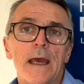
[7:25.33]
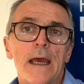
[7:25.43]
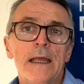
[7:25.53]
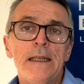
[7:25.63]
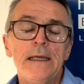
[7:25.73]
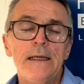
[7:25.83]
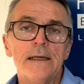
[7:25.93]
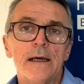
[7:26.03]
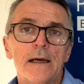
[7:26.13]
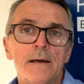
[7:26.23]

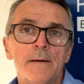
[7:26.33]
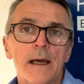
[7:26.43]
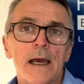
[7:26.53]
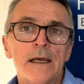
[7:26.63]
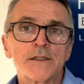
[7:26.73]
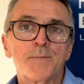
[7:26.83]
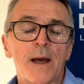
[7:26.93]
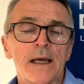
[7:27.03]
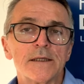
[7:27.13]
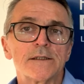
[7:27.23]
Any
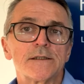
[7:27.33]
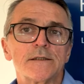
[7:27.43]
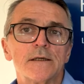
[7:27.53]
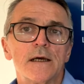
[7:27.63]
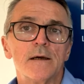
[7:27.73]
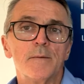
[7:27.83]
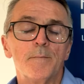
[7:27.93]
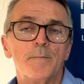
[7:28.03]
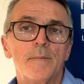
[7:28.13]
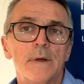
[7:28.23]
expats
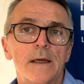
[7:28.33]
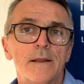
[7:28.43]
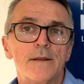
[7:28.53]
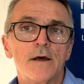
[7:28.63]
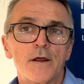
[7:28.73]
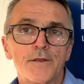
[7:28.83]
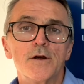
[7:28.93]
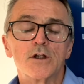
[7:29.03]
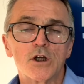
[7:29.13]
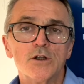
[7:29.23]
that are
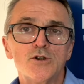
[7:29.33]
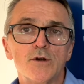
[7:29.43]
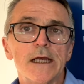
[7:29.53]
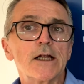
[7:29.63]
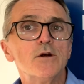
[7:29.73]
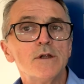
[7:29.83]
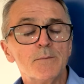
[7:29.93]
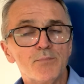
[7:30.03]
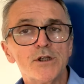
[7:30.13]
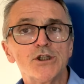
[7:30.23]
third country,
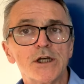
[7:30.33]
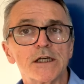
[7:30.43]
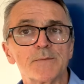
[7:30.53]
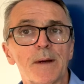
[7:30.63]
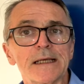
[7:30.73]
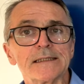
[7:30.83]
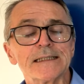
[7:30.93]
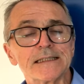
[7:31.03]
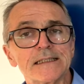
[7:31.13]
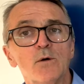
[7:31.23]
including British expats
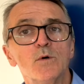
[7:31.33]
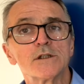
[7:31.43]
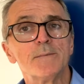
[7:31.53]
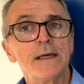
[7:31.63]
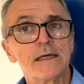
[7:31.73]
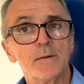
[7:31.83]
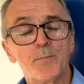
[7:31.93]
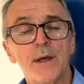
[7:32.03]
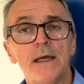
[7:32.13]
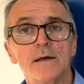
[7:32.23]
that still want to make an
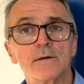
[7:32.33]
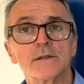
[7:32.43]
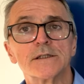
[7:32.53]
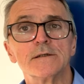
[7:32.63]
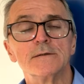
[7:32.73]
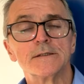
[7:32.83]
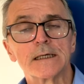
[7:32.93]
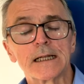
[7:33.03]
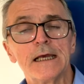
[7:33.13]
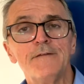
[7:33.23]
appeal to
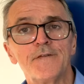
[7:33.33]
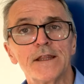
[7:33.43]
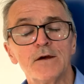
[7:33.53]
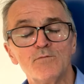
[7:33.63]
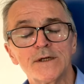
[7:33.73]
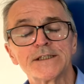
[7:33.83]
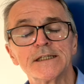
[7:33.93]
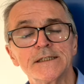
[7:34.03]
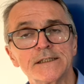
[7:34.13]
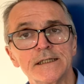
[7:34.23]
claim for their
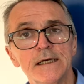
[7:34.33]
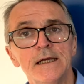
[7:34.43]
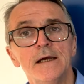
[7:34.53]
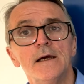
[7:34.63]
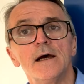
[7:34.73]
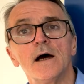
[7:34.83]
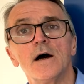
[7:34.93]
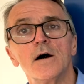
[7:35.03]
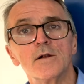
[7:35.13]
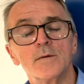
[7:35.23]
residency
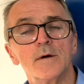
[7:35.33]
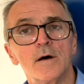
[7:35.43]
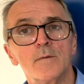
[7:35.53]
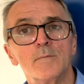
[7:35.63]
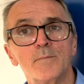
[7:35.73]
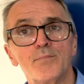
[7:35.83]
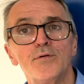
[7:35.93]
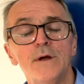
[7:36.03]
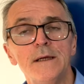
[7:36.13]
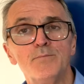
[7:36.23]
on
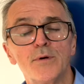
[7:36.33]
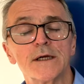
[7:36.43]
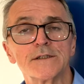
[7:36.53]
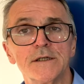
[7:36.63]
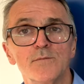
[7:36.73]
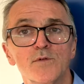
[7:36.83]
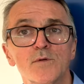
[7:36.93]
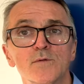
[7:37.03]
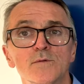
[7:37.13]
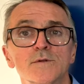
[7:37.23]
pre-Brexit
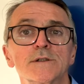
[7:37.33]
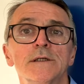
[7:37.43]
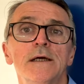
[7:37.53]
rules,